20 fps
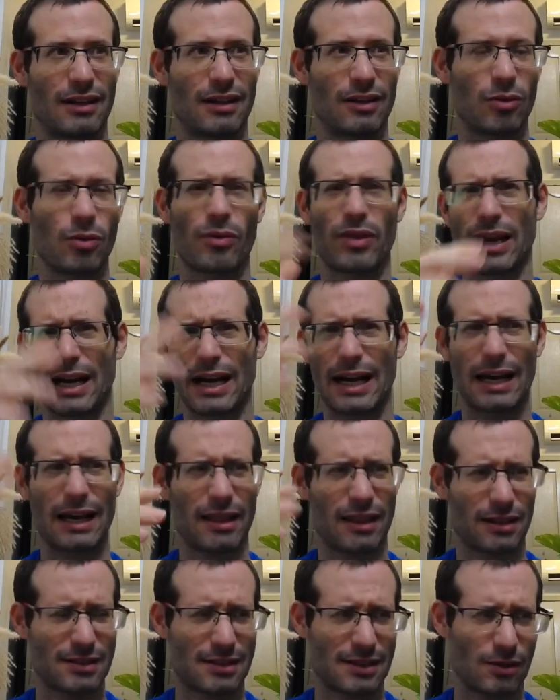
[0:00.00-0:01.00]
You know, the guy
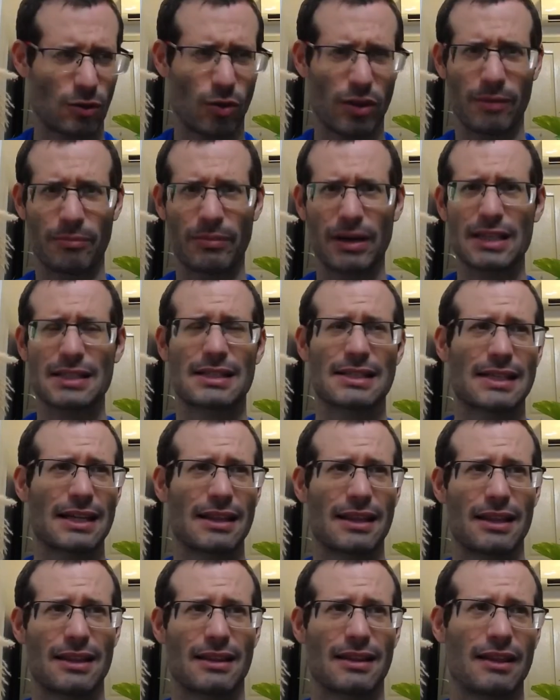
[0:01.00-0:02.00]
that's on the bus, he said
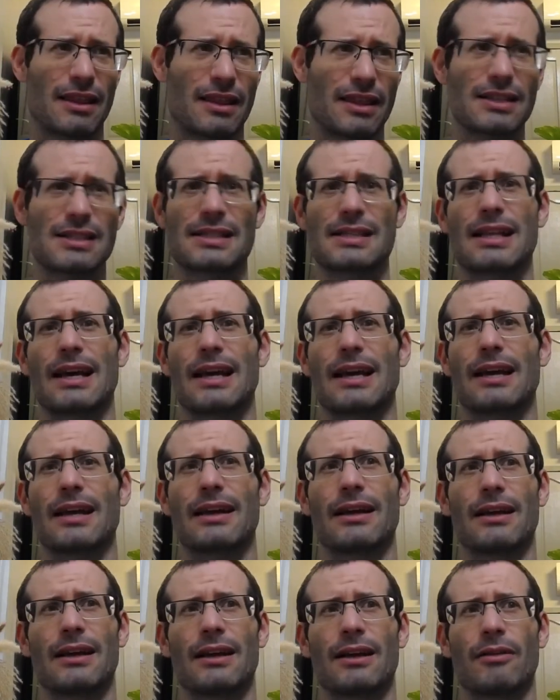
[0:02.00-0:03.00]
that this is the
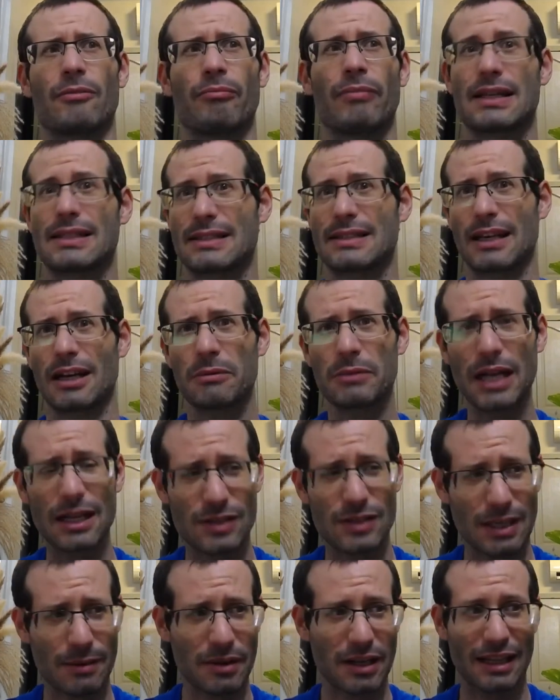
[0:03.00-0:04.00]
bus terminal,
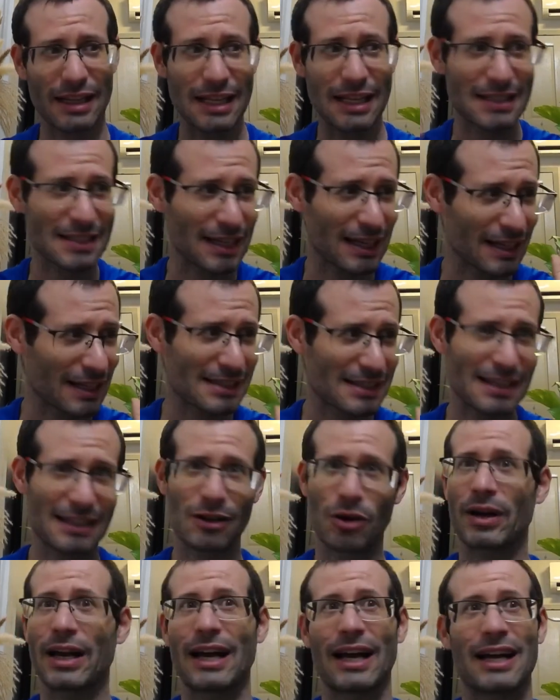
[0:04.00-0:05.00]
something like that. And I said,
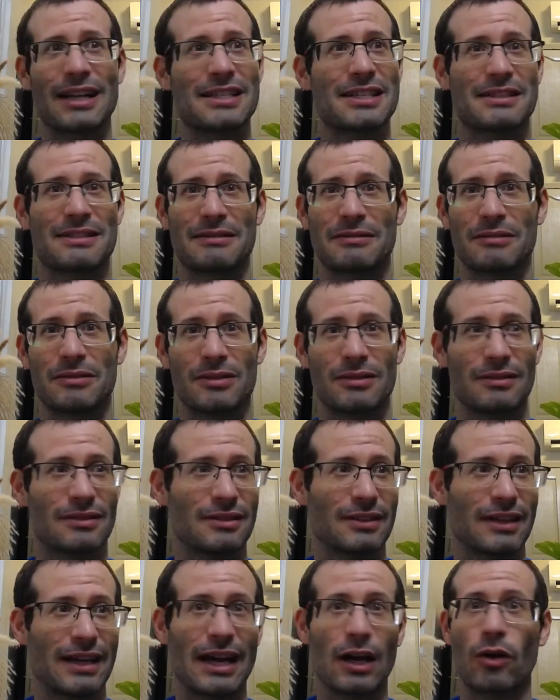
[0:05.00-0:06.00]
okay, I just
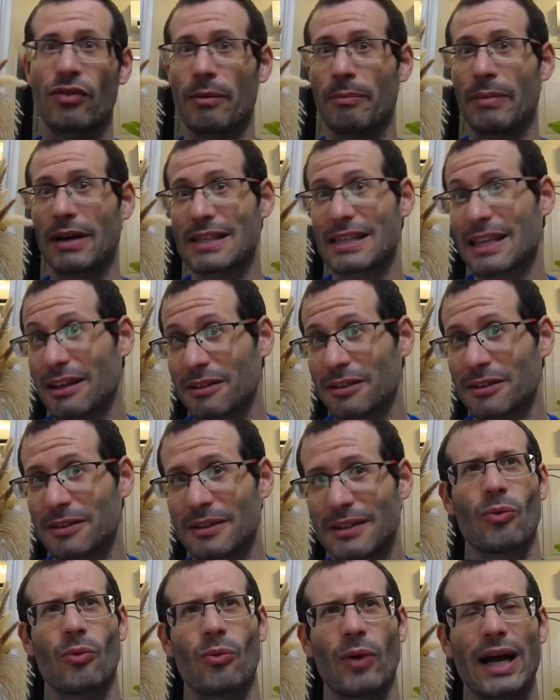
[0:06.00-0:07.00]
get off the bus here.
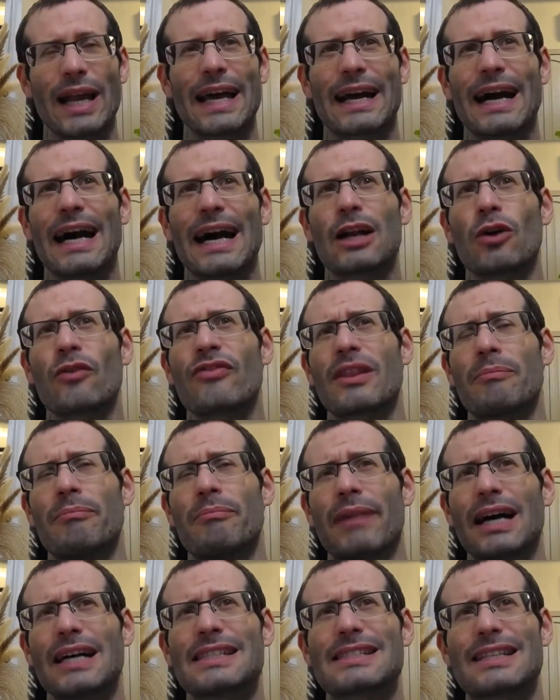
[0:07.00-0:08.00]
When I got off the
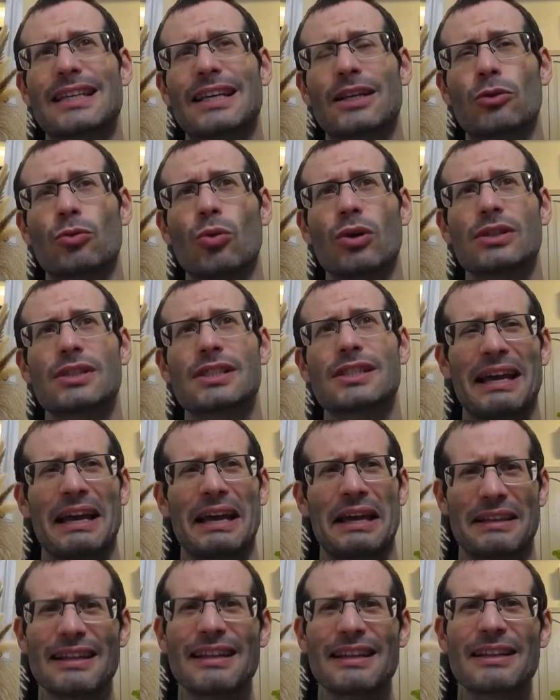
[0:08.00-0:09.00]
bus, it
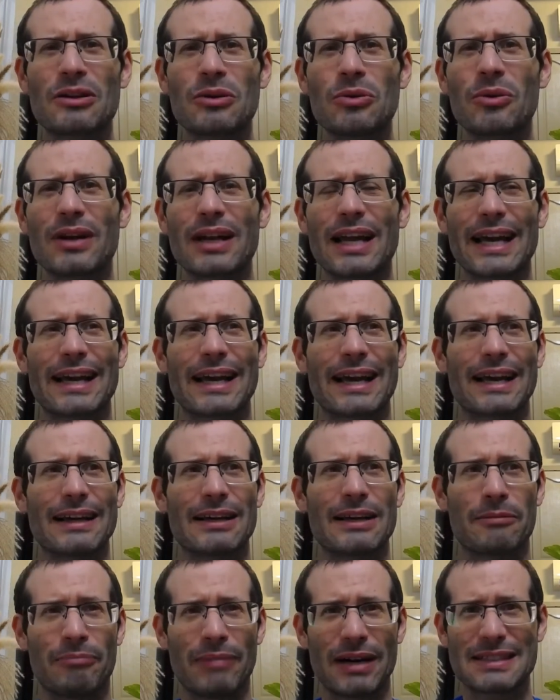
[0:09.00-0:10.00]
didn't look like
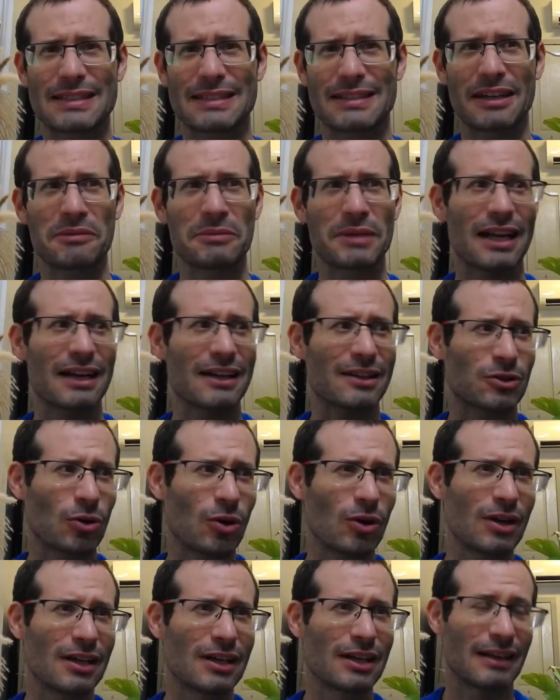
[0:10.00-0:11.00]
a bus terminal at
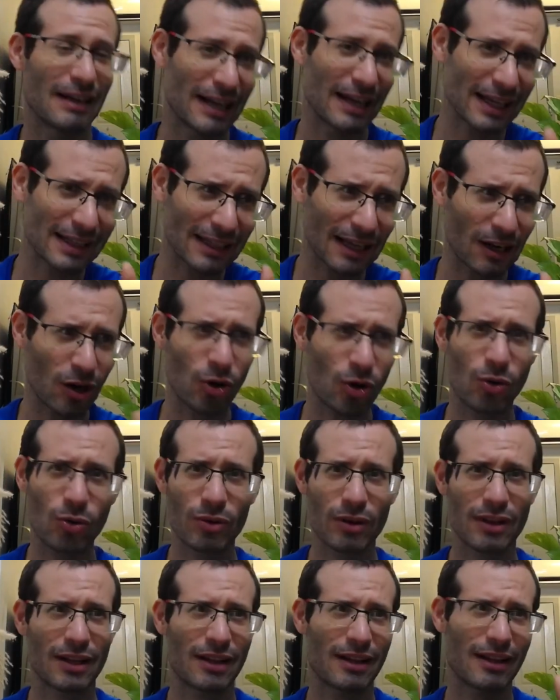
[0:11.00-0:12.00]
all, let
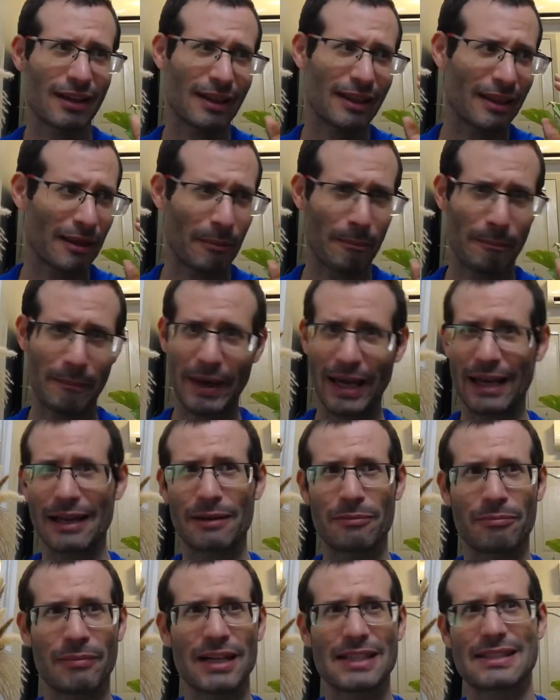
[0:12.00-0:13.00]
alone the
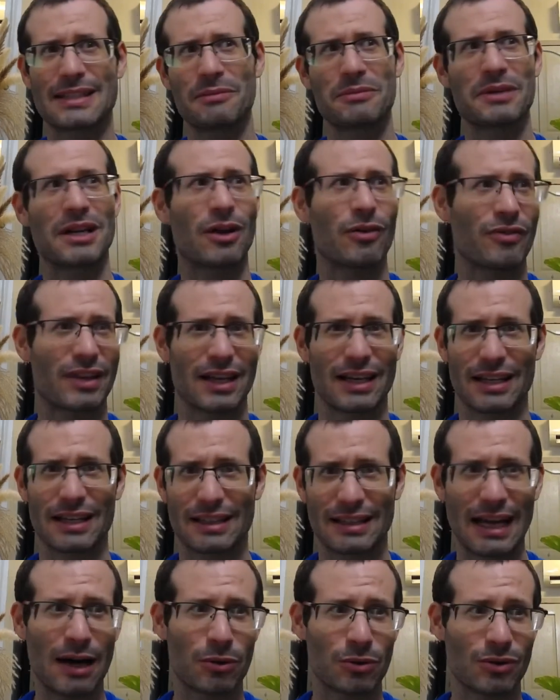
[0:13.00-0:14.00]
main bus terminal of the
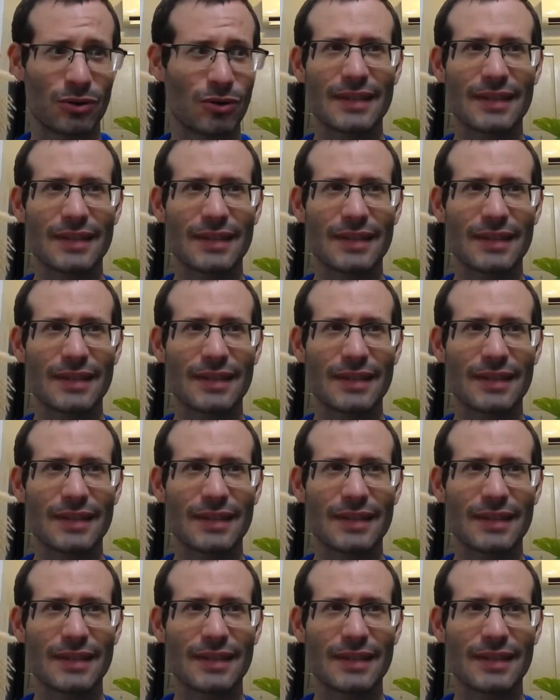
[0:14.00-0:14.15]
town.